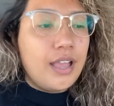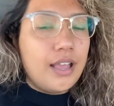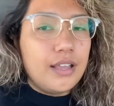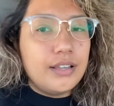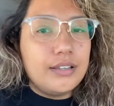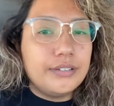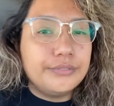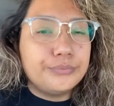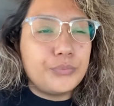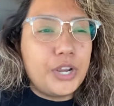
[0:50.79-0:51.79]
Um,
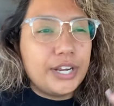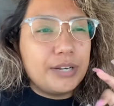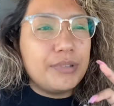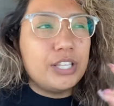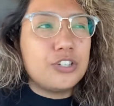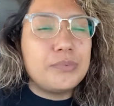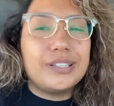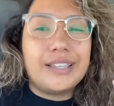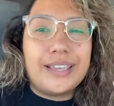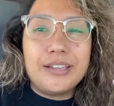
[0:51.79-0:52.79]
we are gonna be a little bit
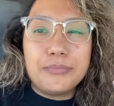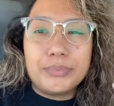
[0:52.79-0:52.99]
late,